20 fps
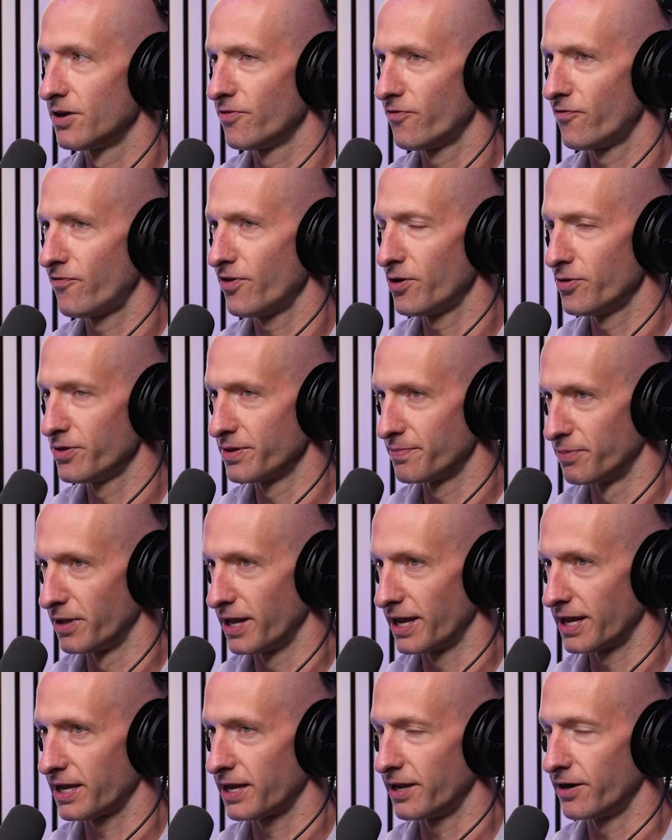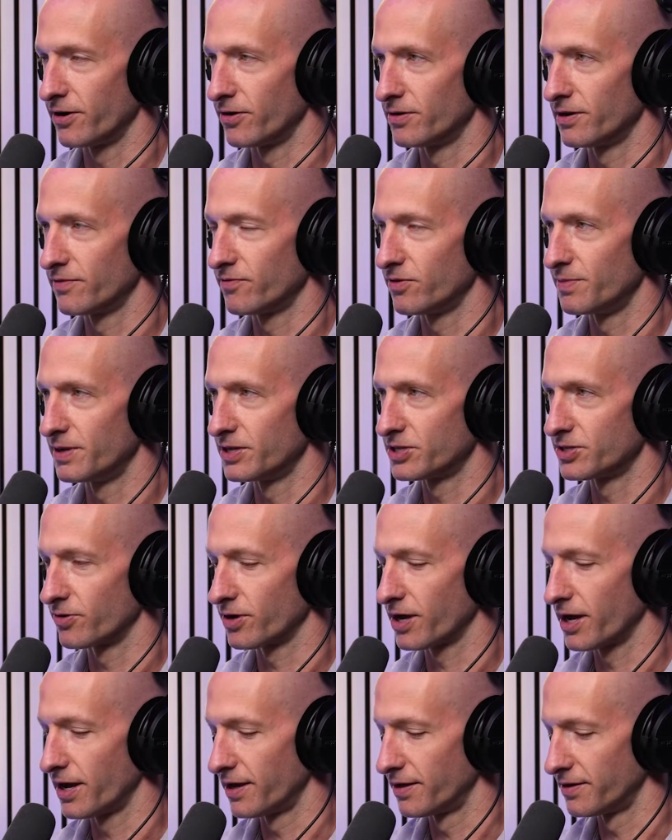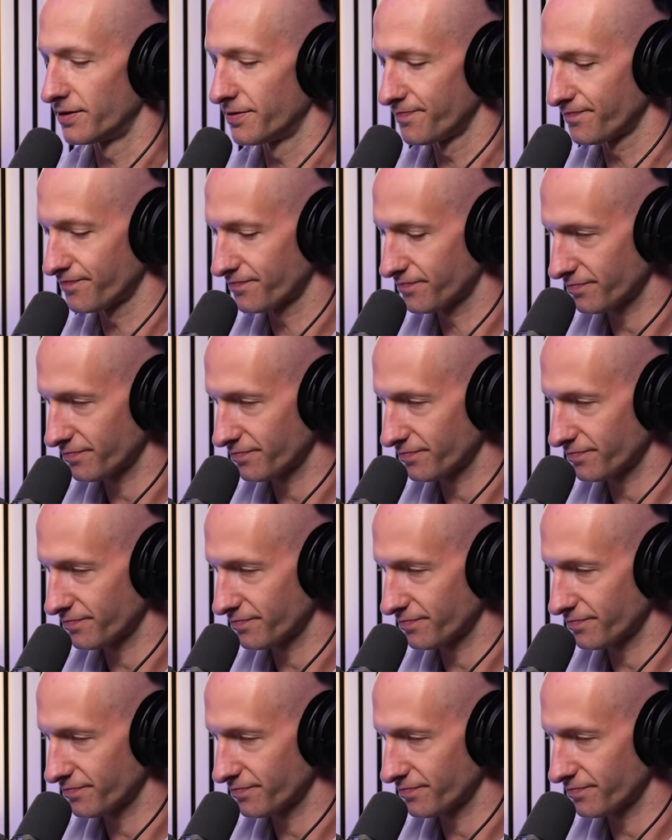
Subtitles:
fill in the blank here, if you'd be so kind.